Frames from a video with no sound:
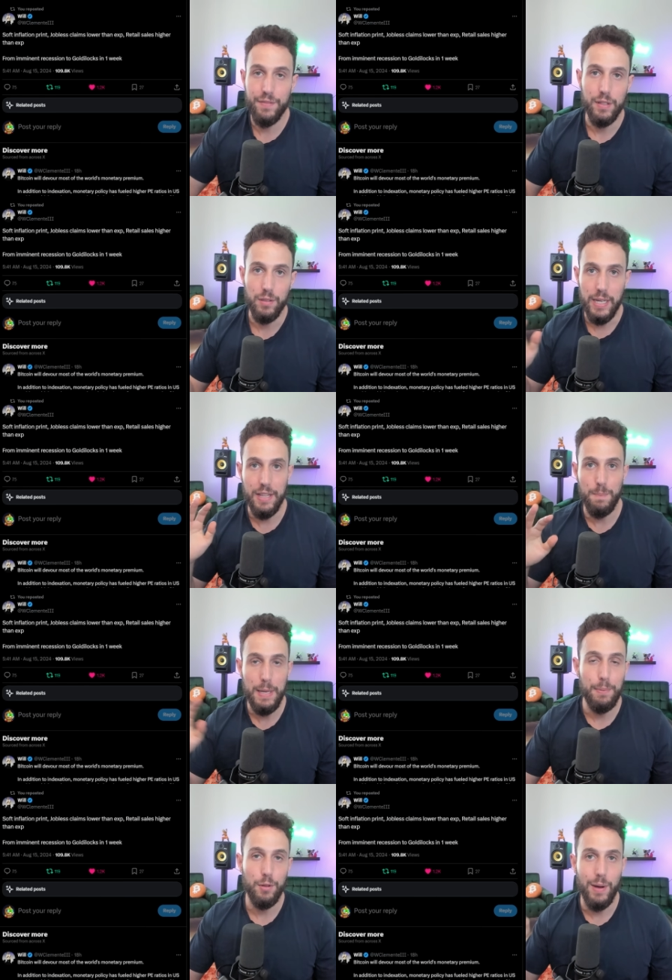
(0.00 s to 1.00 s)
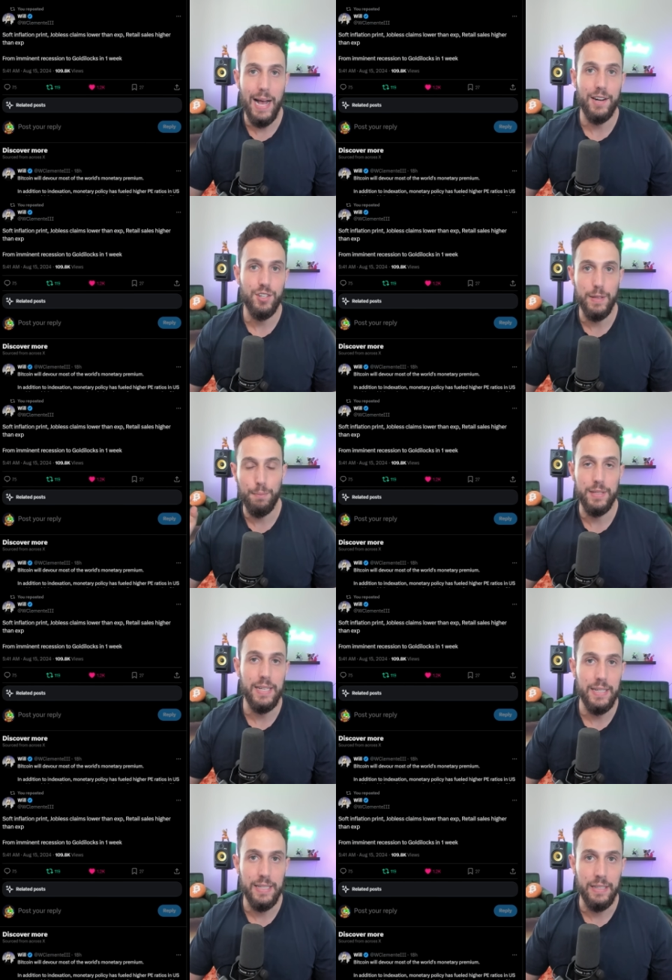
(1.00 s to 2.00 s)
difficult. And the people who actually
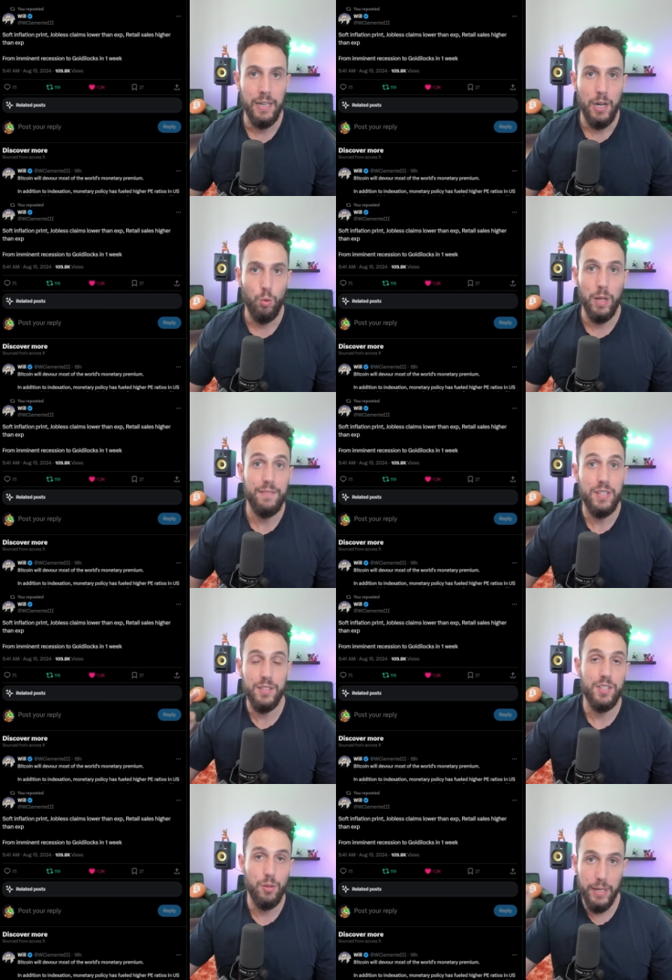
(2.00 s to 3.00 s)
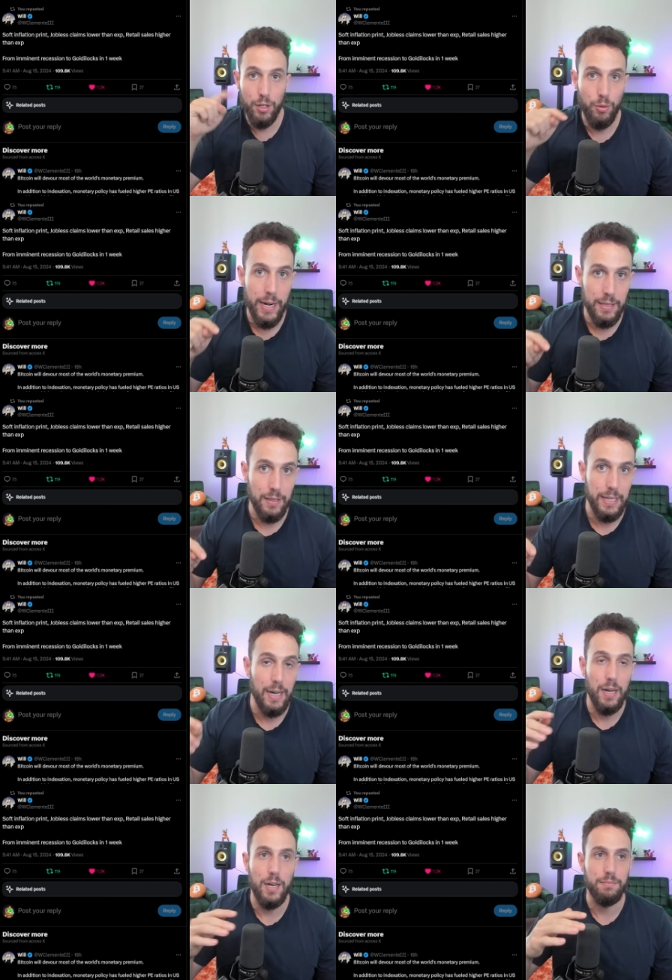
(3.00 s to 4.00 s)
predict it will have done so incorrectly
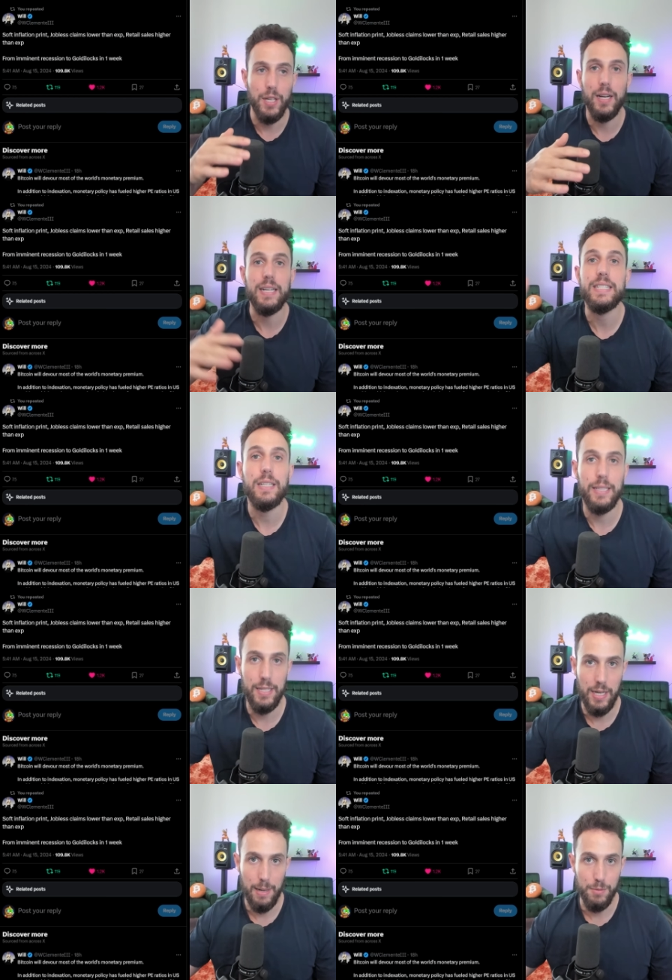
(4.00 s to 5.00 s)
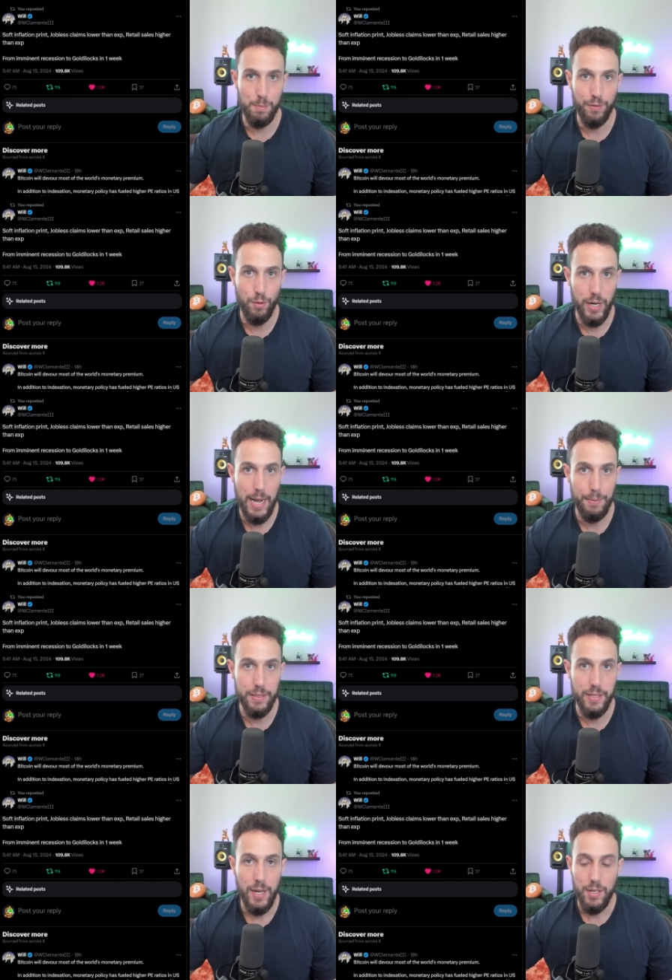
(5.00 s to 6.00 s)
a gazillion times before it
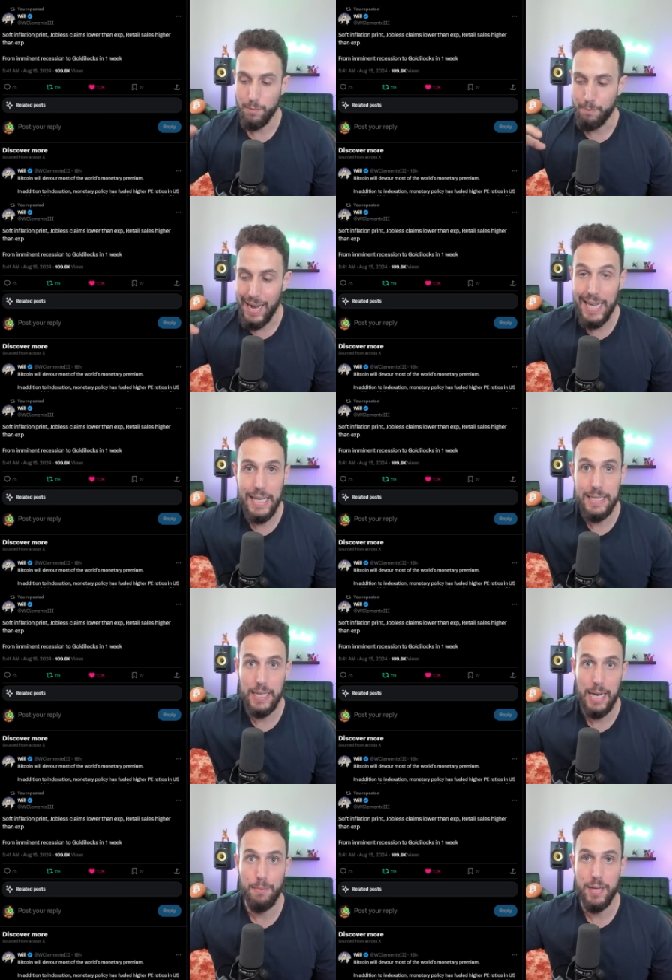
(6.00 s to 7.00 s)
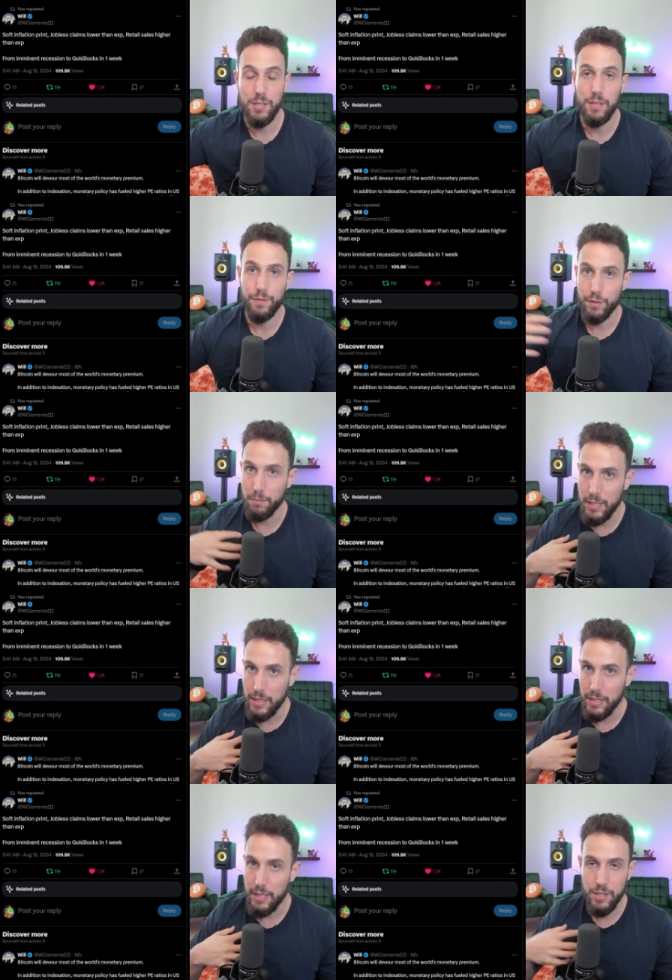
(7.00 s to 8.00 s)
happens. So buying into that mess, for
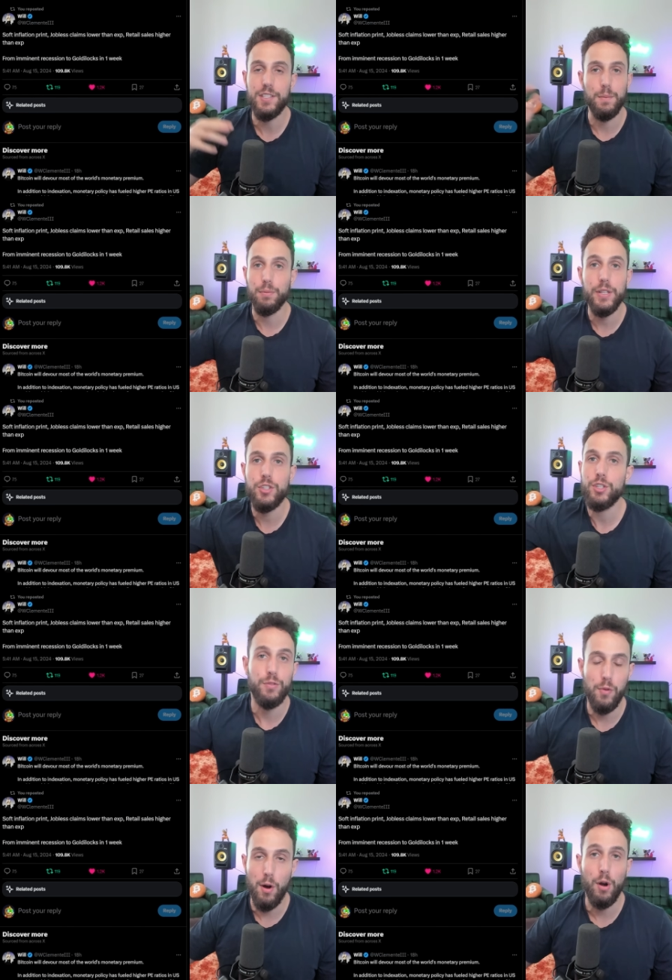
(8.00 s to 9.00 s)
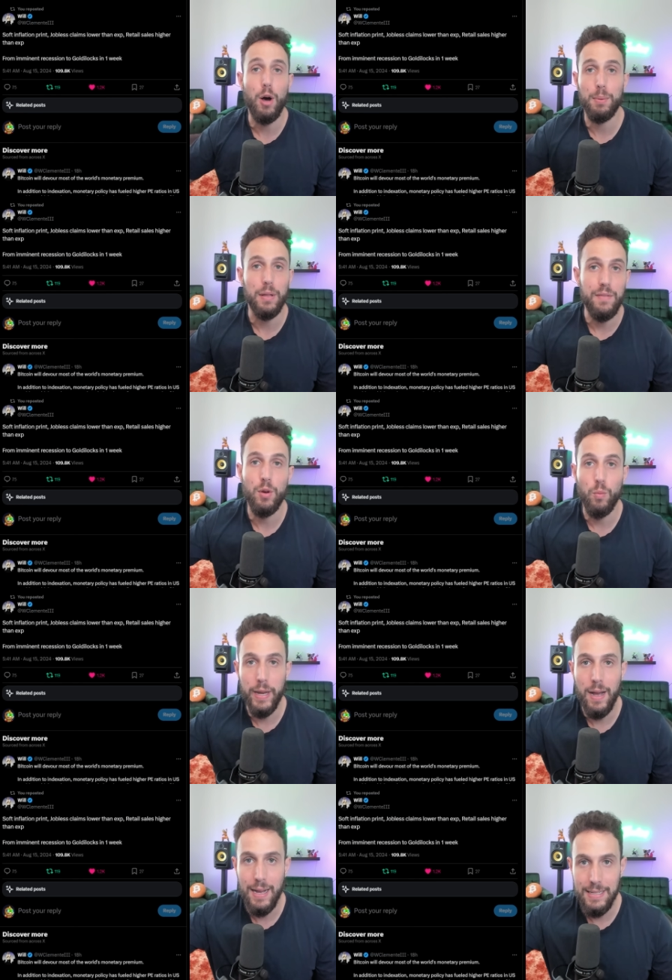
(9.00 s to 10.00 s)
me, it's a bridge too far. I'll believe it
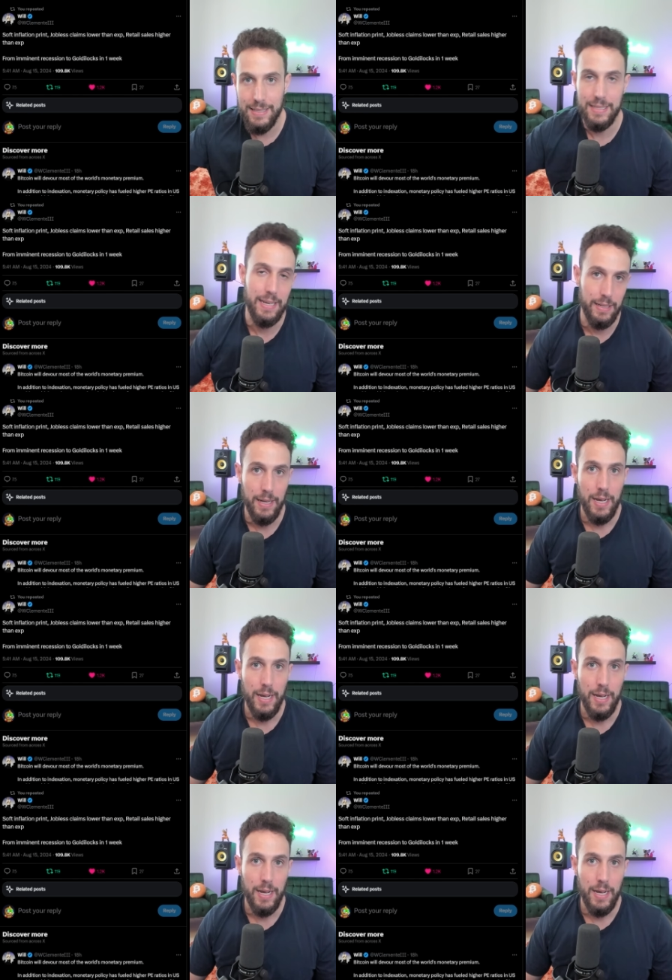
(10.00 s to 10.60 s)
when I see it.